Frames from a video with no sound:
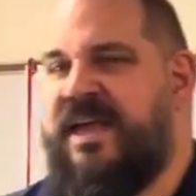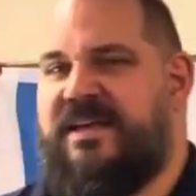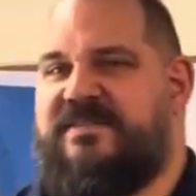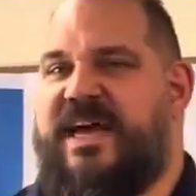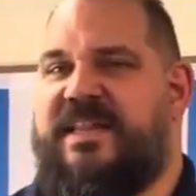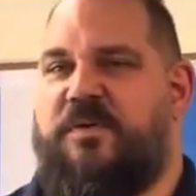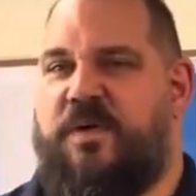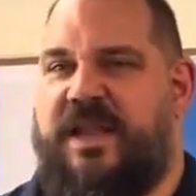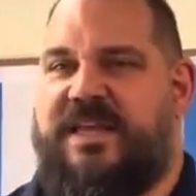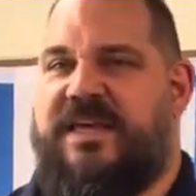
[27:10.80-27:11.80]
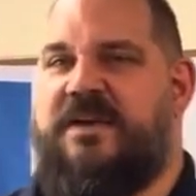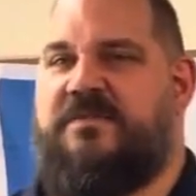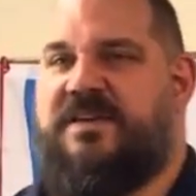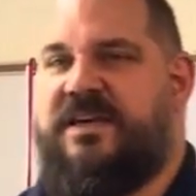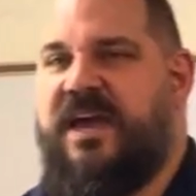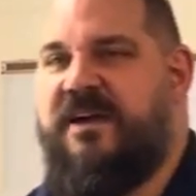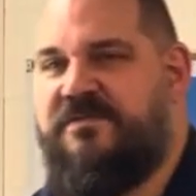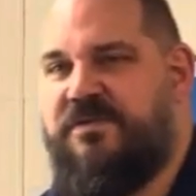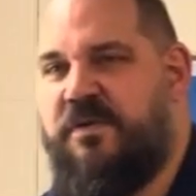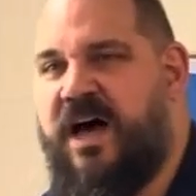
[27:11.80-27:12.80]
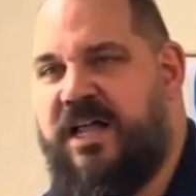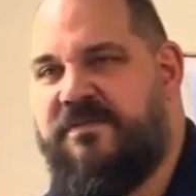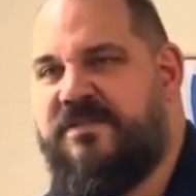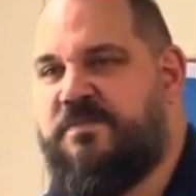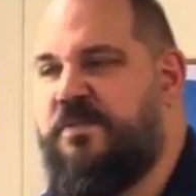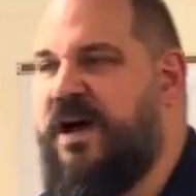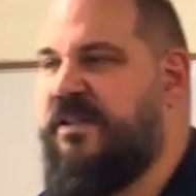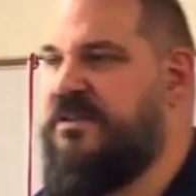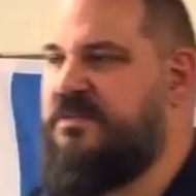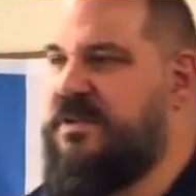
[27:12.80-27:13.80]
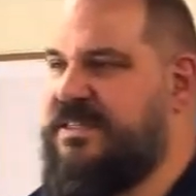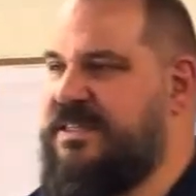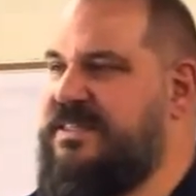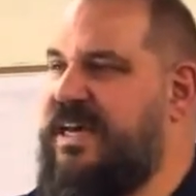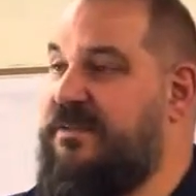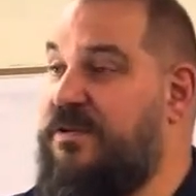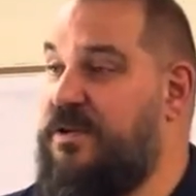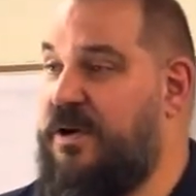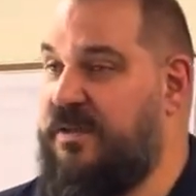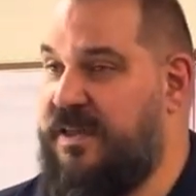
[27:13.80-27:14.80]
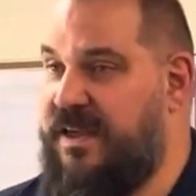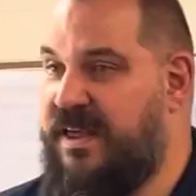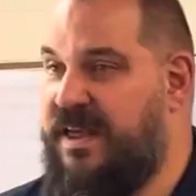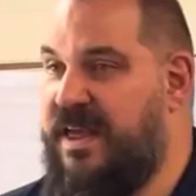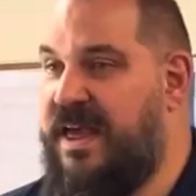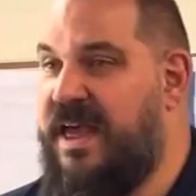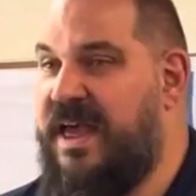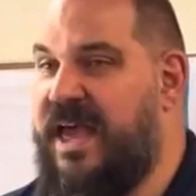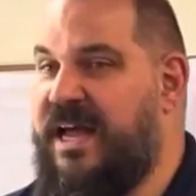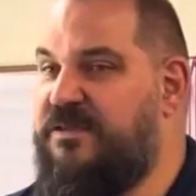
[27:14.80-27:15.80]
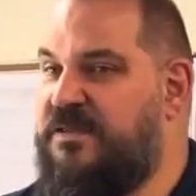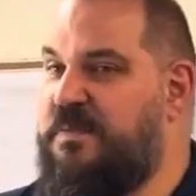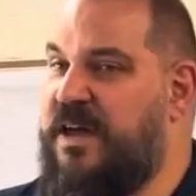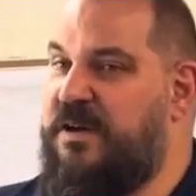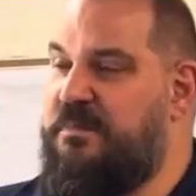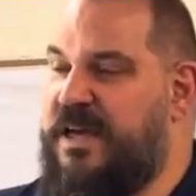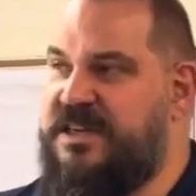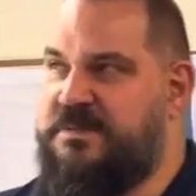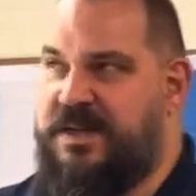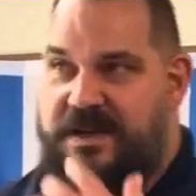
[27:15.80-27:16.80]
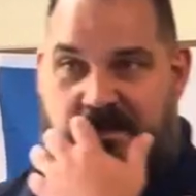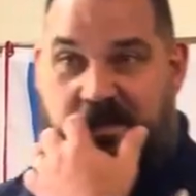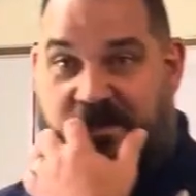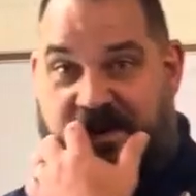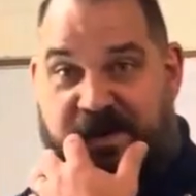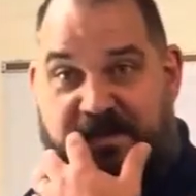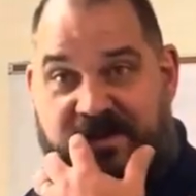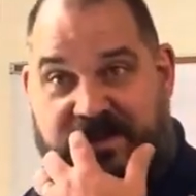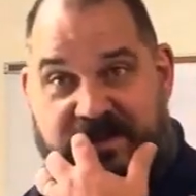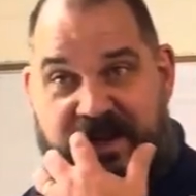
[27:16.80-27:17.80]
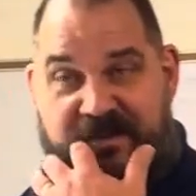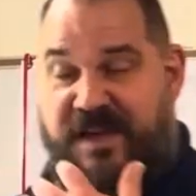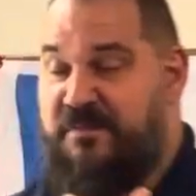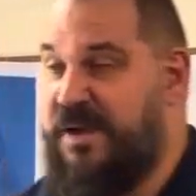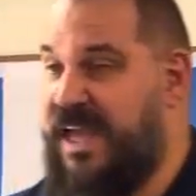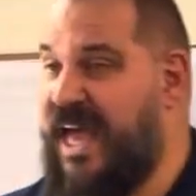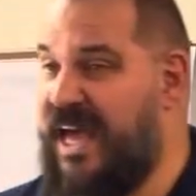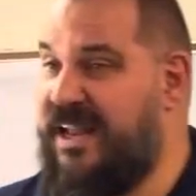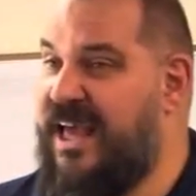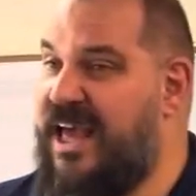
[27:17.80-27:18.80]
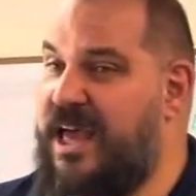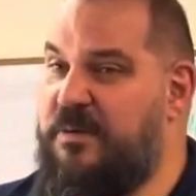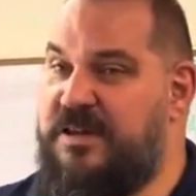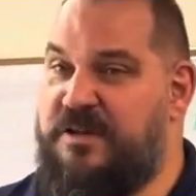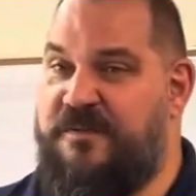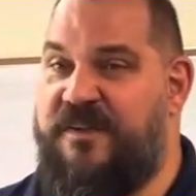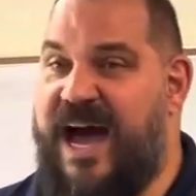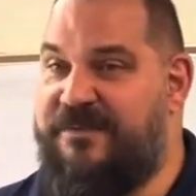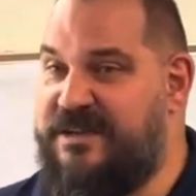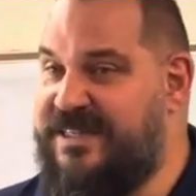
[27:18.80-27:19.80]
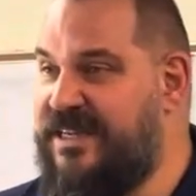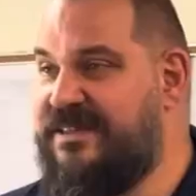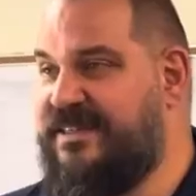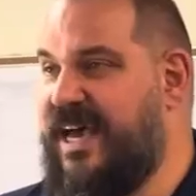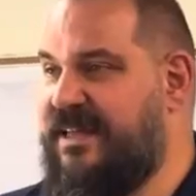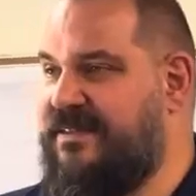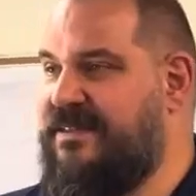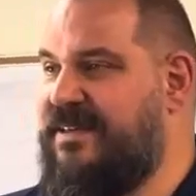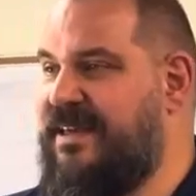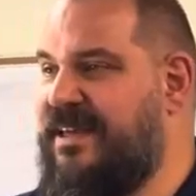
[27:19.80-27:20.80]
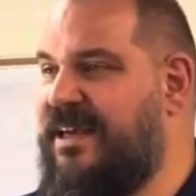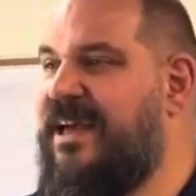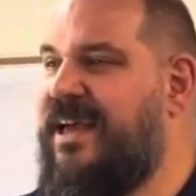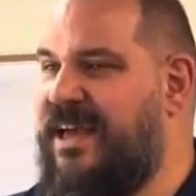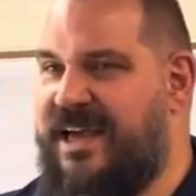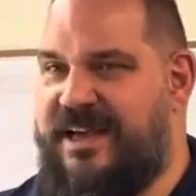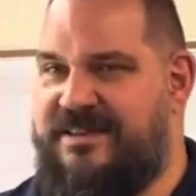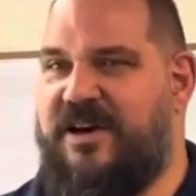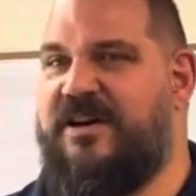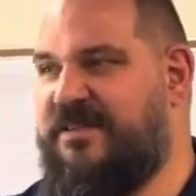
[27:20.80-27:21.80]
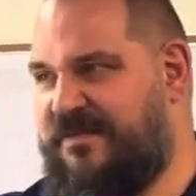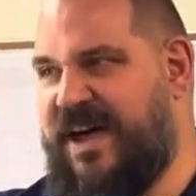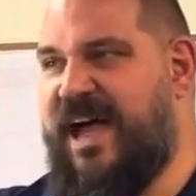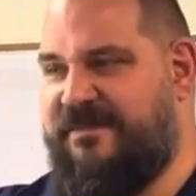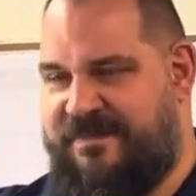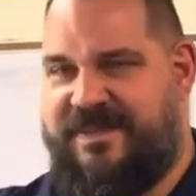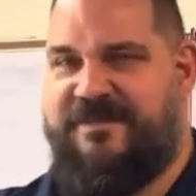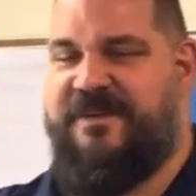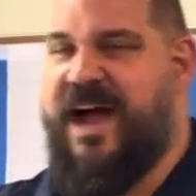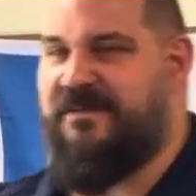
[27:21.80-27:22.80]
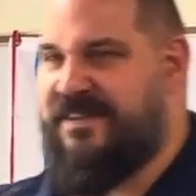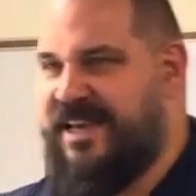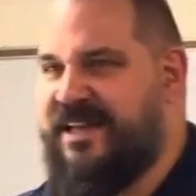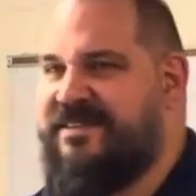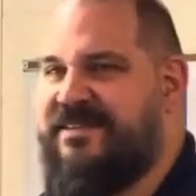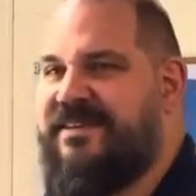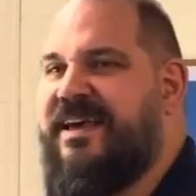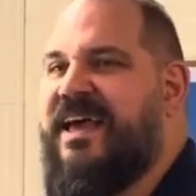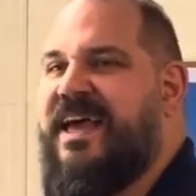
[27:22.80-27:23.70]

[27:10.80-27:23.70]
it said that one of the gifts he gave to all of his brothers was a set of clothing. And to his brother Benjamin, forgive me if this is off the top of my head, it was either 5 or 10 sets. And so it was five sets,